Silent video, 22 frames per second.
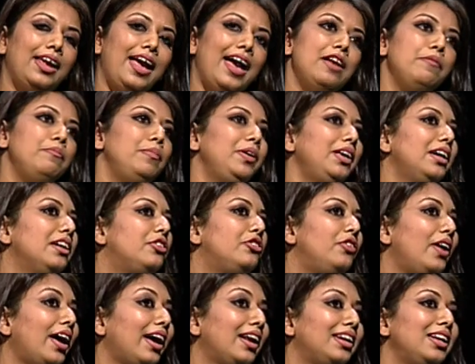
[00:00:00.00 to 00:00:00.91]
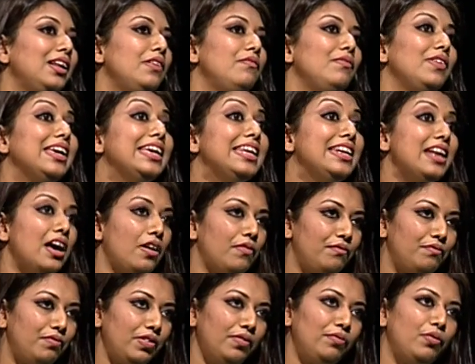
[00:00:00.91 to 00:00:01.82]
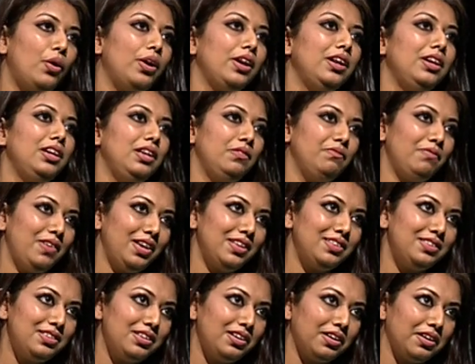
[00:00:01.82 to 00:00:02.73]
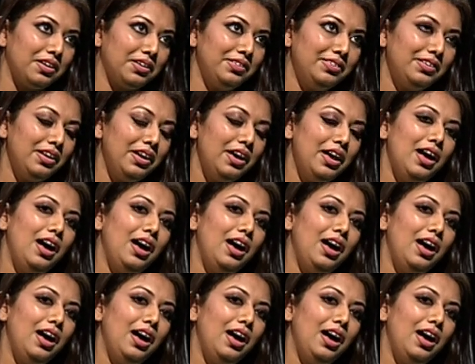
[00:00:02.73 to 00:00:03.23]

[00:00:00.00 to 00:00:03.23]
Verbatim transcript: can be attractive enough for foreign investors.